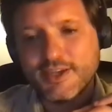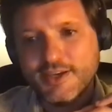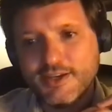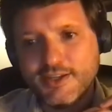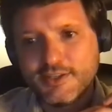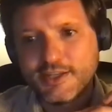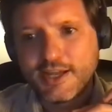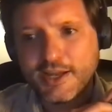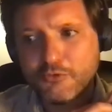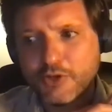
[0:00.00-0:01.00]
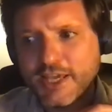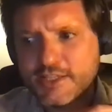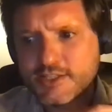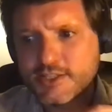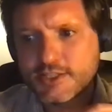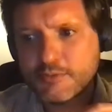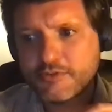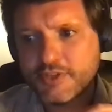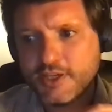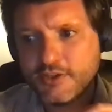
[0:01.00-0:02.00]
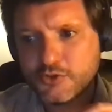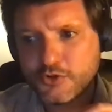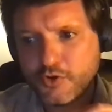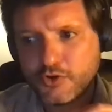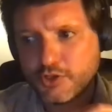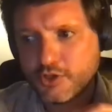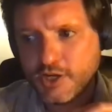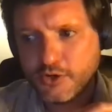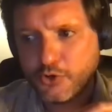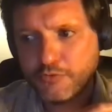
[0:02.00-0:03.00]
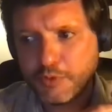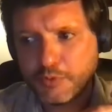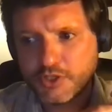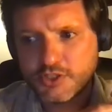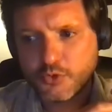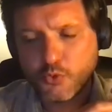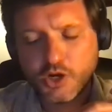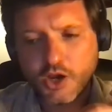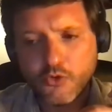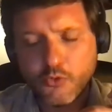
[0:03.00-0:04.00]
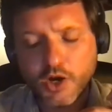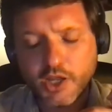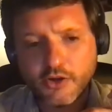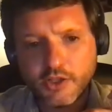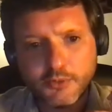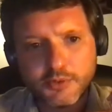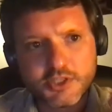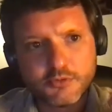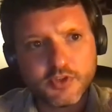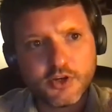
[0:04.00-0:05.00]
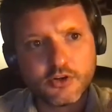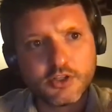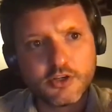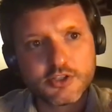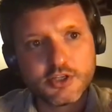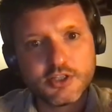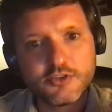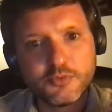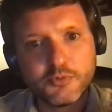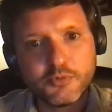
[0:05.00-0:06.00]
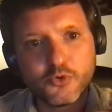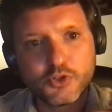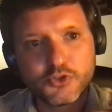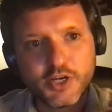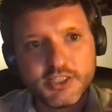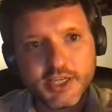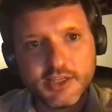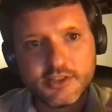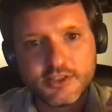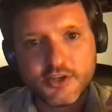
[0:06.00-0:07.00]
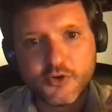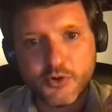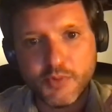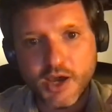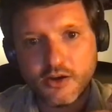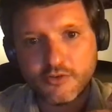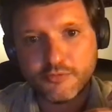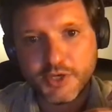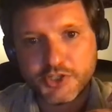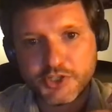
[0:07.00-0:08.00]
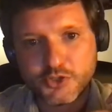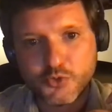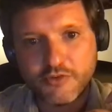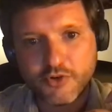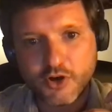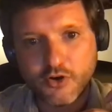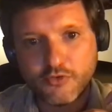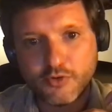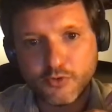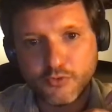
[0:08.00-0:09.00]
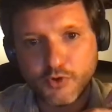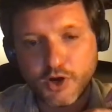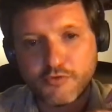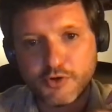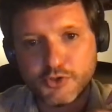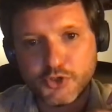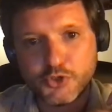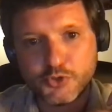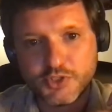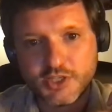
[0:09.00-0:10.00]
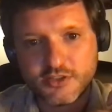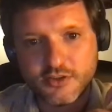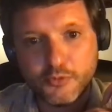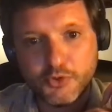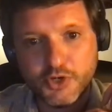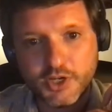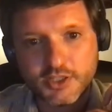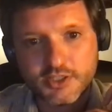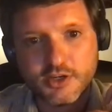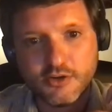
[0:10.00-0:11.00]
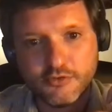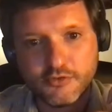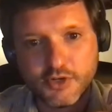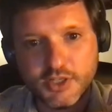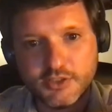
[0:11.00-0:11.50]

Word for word: It, it kind of relates to some of the sort of earlier, I don't know if people are still walking, working on that, but some of the earlier studies of people who were trying to get serum out of patients who have recover, recovered to use as therapeutic itself, right?